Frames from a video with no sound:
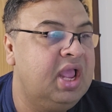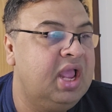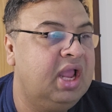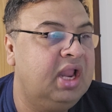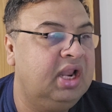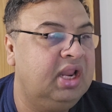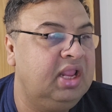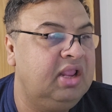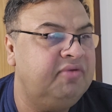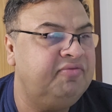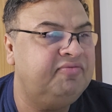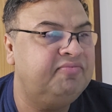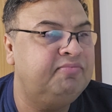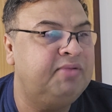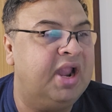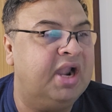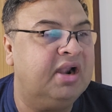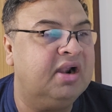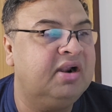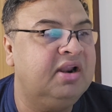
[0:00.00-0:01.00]
And if
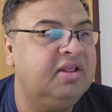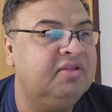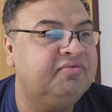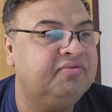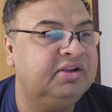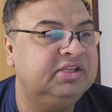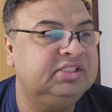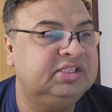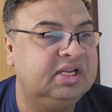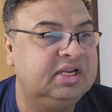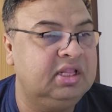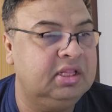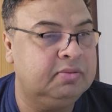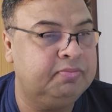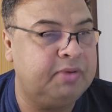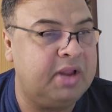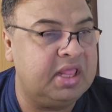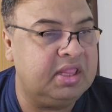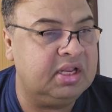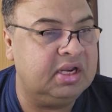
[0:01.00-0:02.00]
bladder dysfunction is
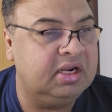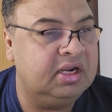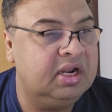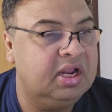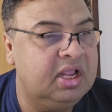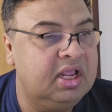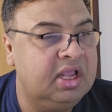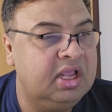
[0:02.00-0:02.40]
present,